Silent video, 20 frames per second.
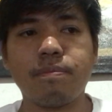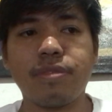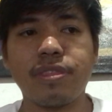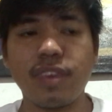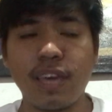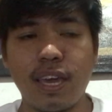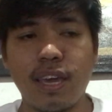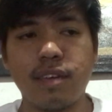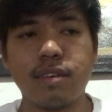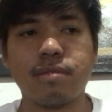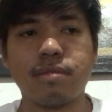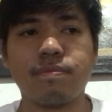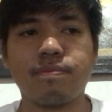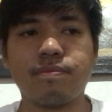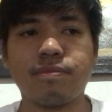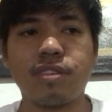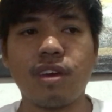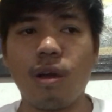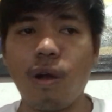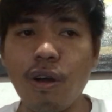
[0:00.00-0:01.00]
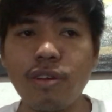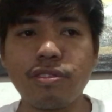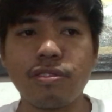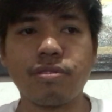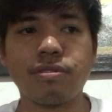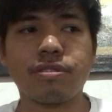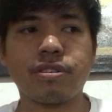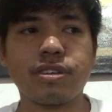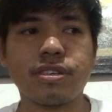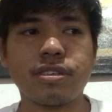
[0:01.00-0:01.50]
thing, the
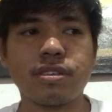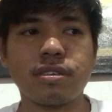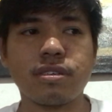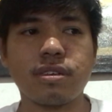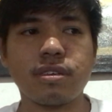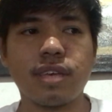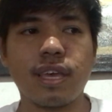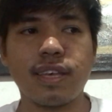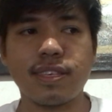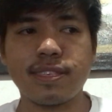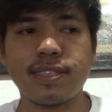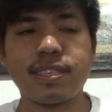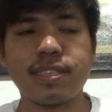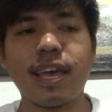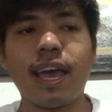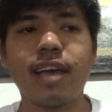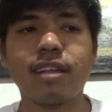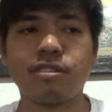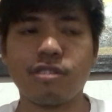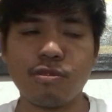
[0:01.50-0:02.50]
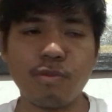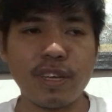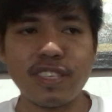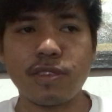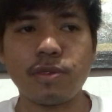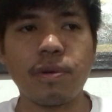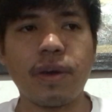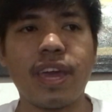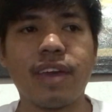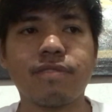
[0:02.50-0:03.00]
author, his style or
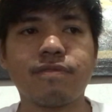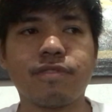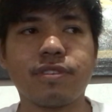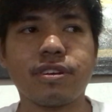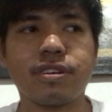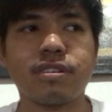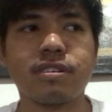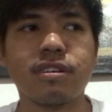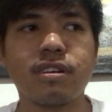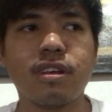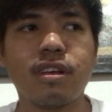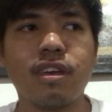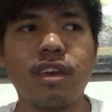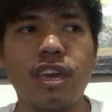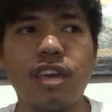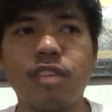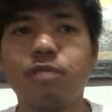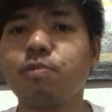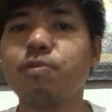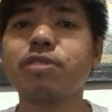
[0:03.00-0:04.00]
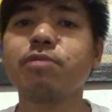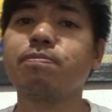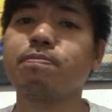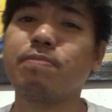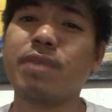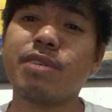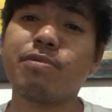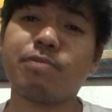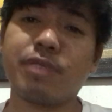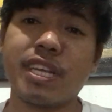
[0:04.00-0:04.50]
whatsoever, it would
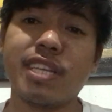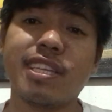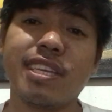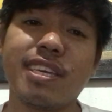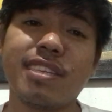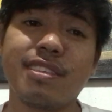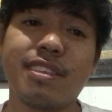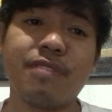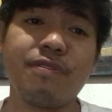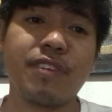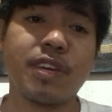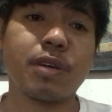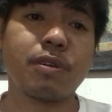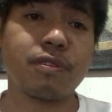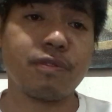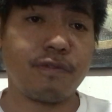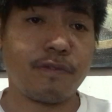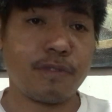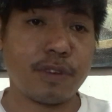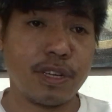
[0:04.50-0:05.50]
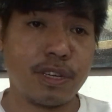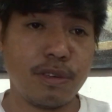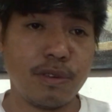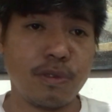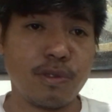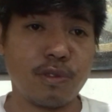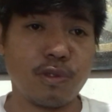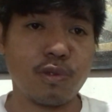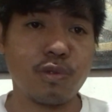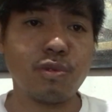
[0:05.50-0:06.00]
be really difficult for
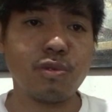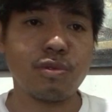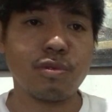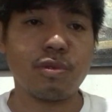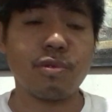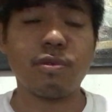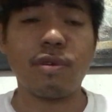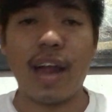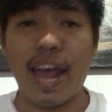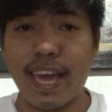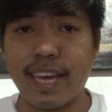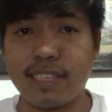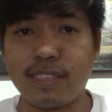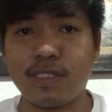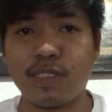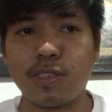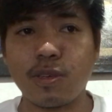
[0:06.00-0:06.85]
you to write.